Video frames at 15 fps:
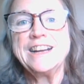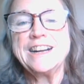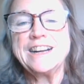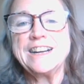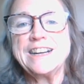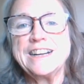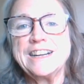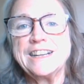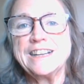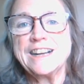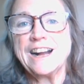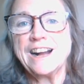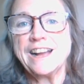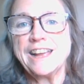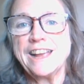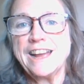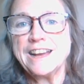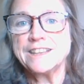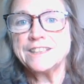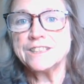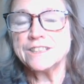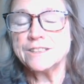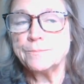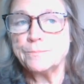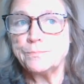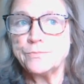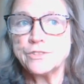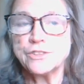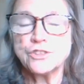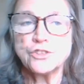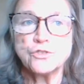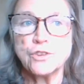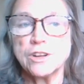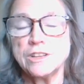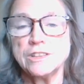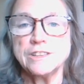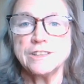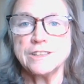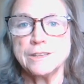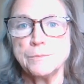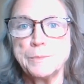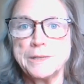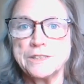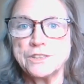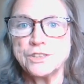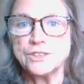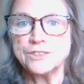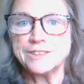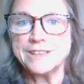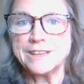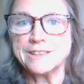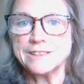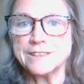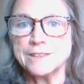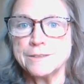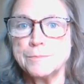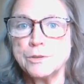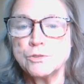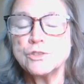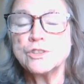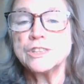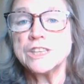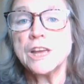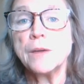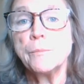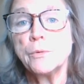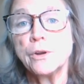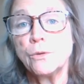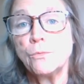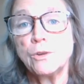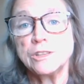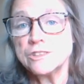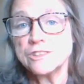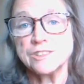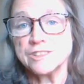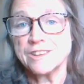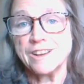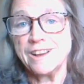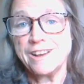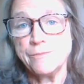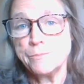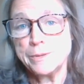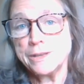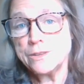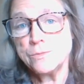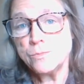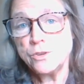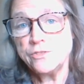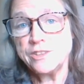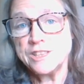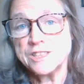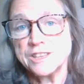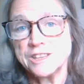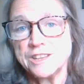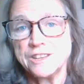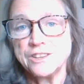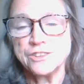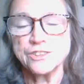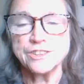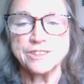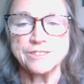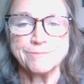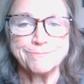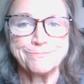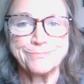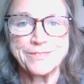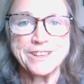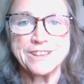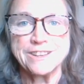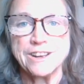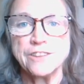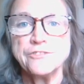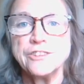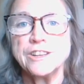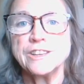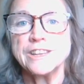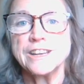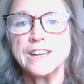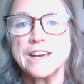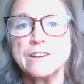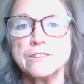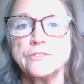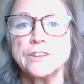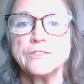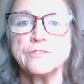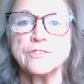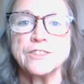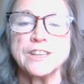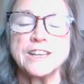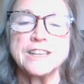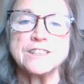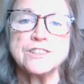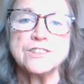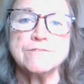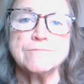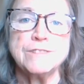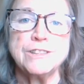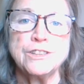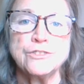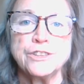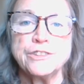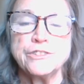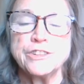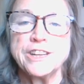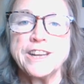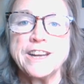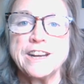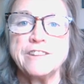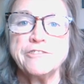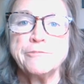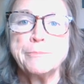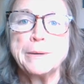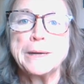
I had to struggle a little bit to get the most contemporary ones because I haven't been to the movies in a year, and I feel a little out of it for the last year and a half.